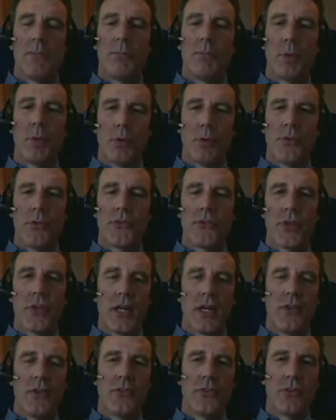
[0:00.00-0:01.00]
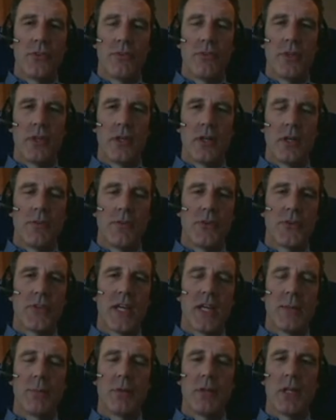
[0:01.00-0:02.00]
Both sides of the
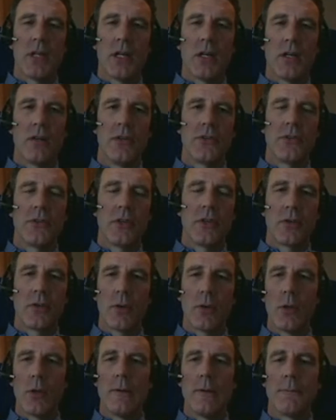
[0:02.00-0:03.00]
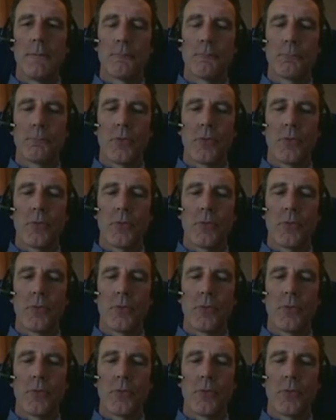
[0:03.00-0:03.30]
table are going to grow,